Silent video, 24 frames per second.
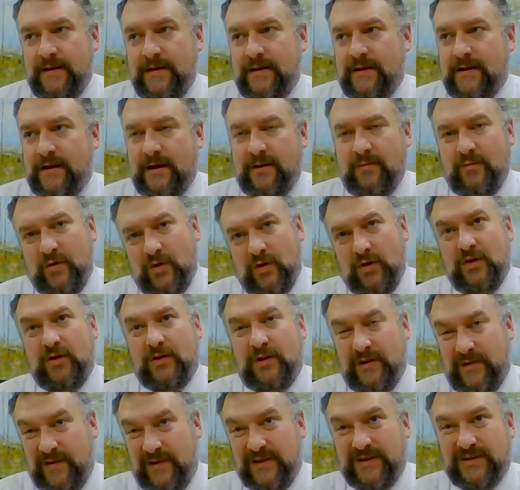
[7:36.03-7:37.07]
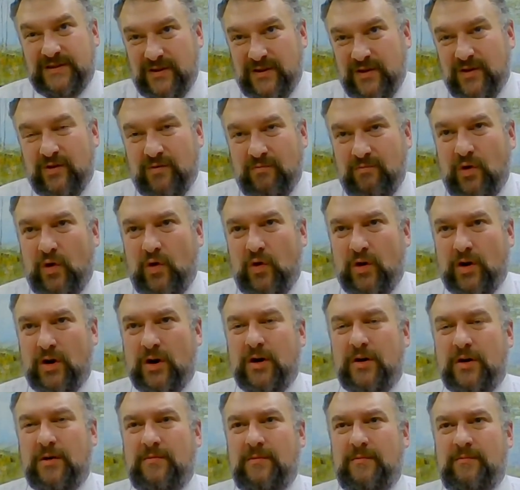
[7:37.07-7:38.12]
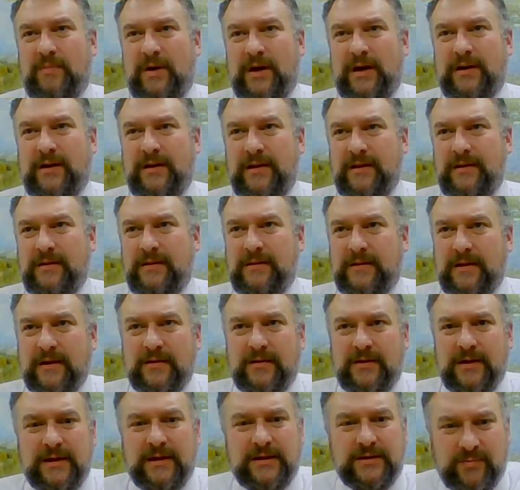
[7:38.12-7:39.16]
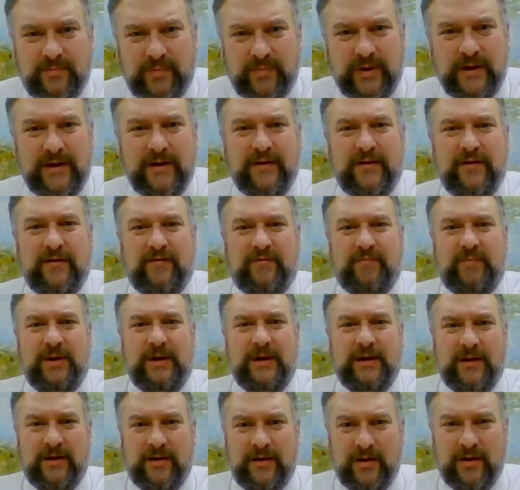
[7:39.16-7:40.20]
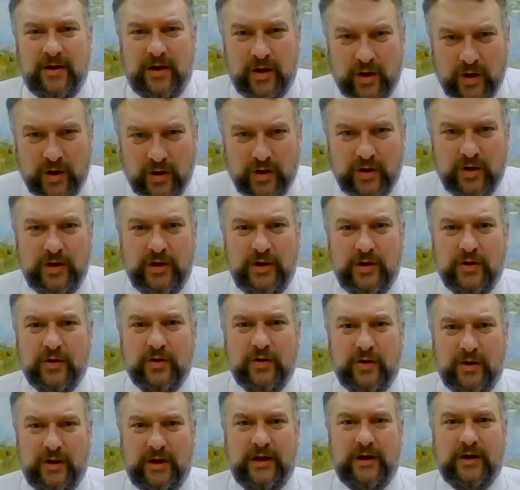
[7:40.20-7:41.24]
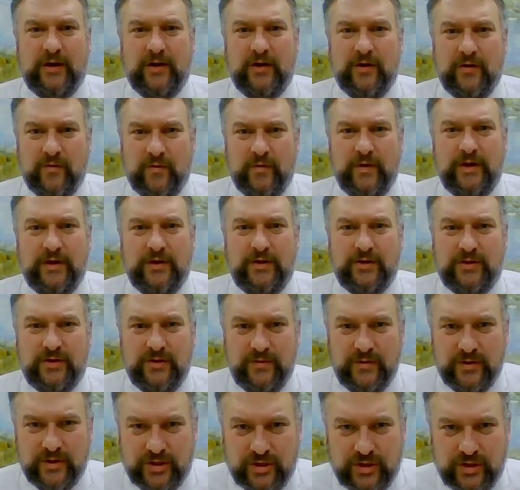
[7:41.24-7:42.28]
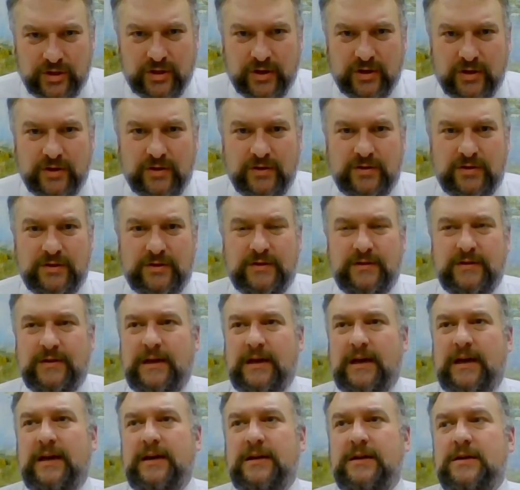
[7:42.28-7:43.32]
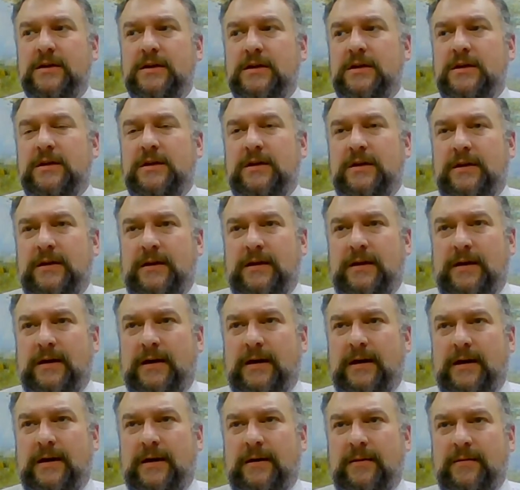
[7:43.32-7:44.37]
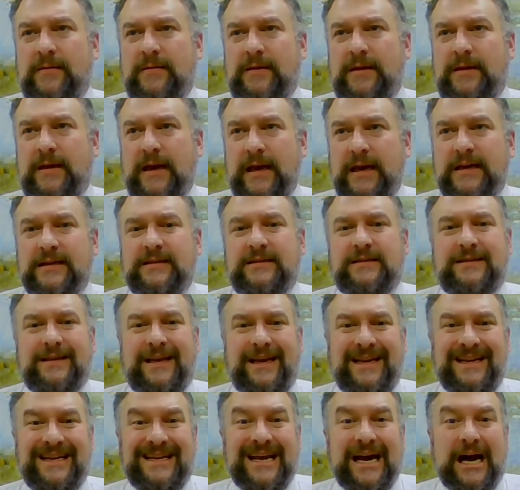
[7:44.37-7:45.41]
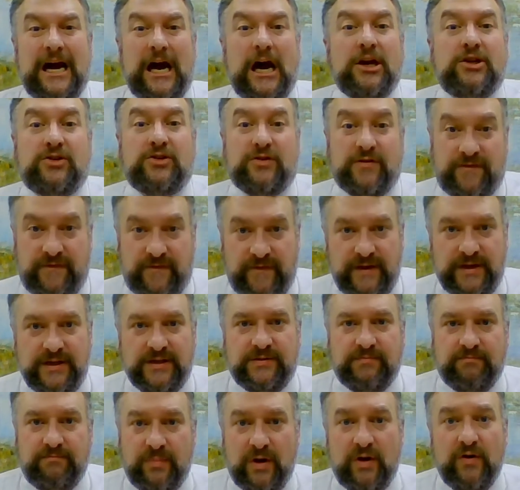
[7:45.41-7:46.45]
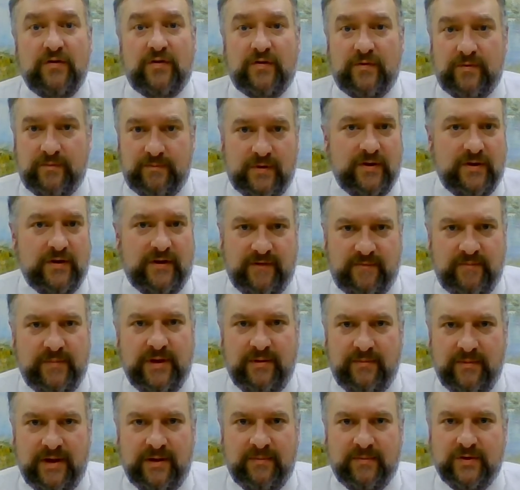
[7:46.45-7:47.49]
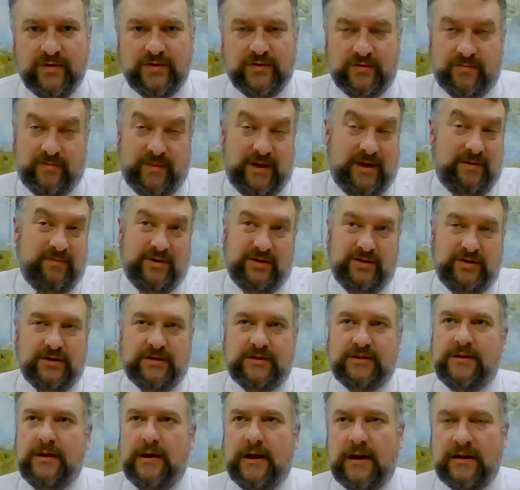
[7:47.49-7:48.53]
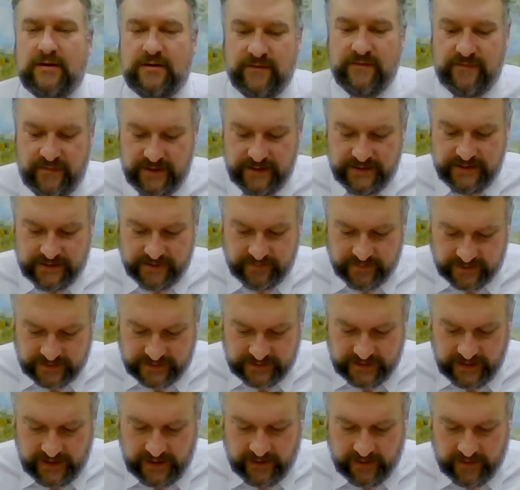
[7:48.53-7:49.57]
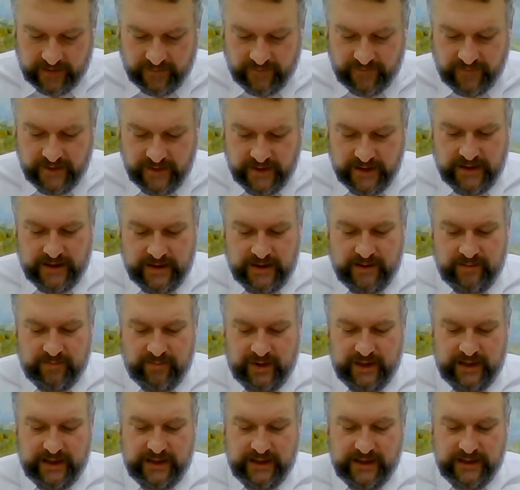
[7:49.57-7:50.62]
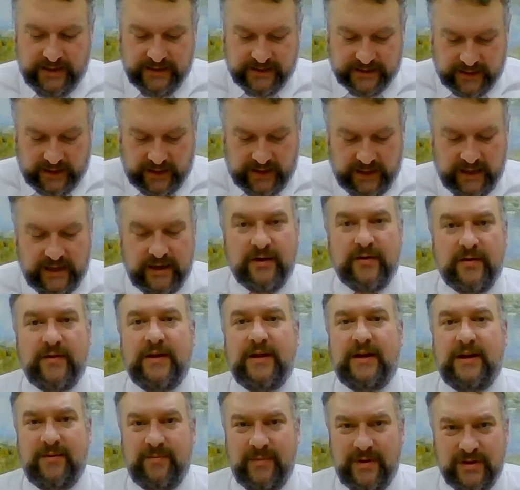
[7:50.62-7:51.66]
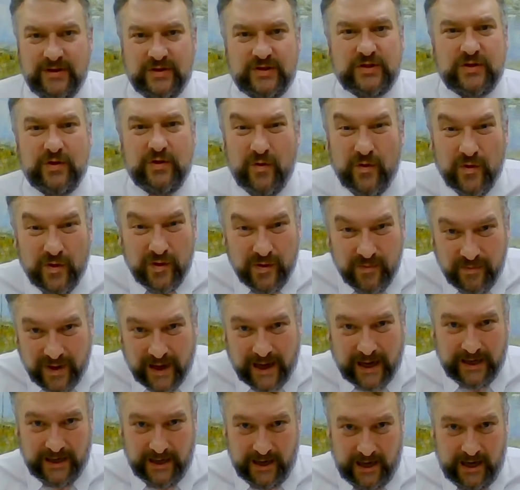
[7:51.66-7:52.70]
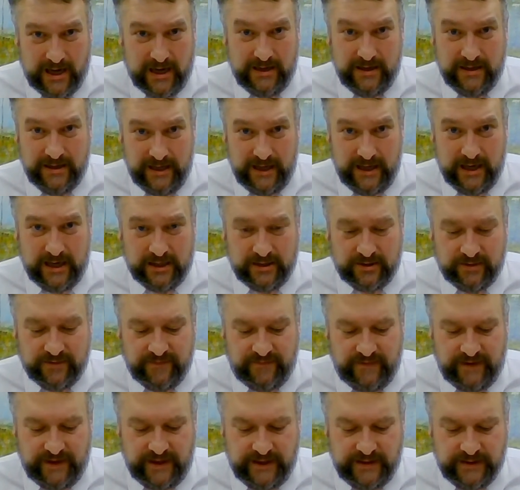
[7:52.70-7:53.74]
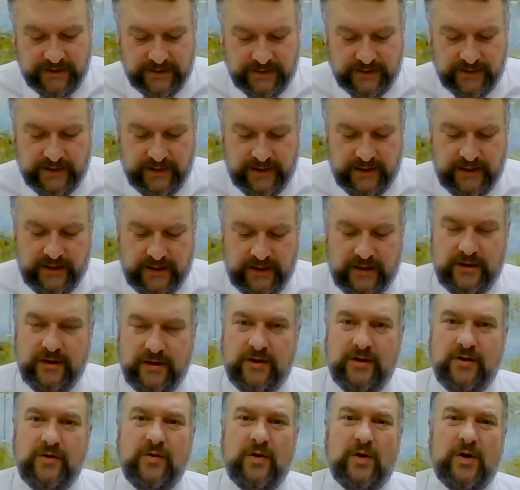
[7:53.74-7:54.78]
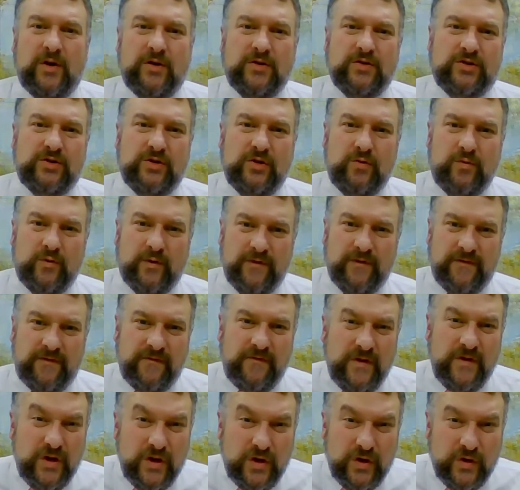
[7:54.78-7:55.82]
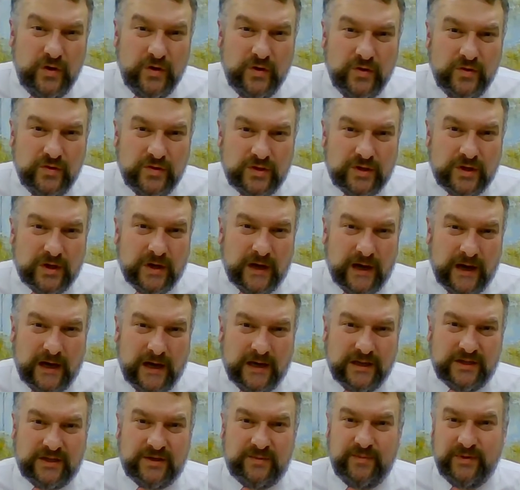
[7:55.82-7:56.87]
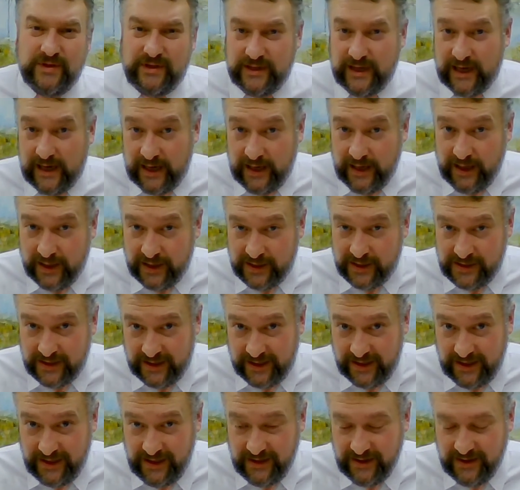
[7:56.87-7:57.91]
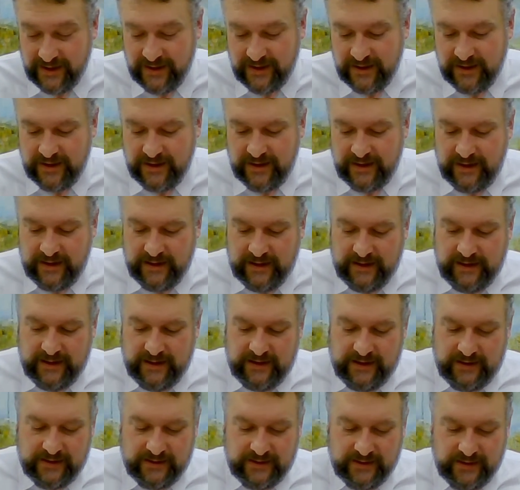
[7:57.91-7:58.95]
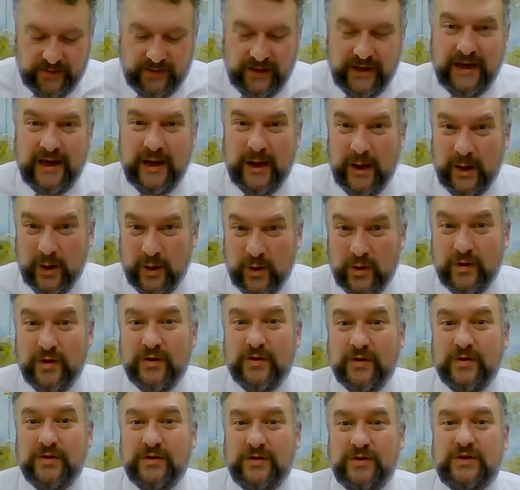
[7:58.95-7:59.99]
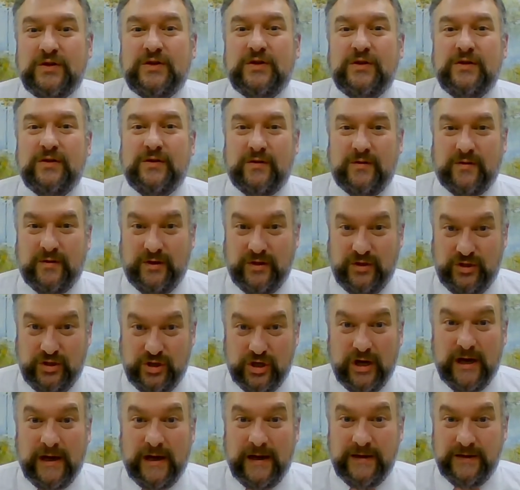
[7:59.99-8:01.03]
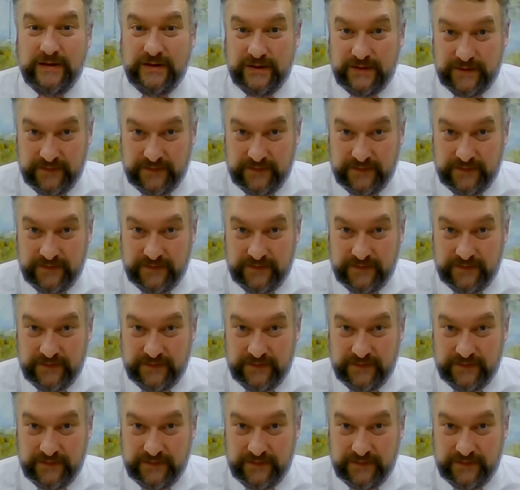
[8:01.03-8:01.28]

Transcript: We'll look at this a little more, but there does appear to have been an earlier letter written to a church that Gaius and Diotrephes both could have been members, or maybe just Diotrephes himself, but it is a letter that had been scorned by Diotrephes, who also refused hospitality to the elders or to John's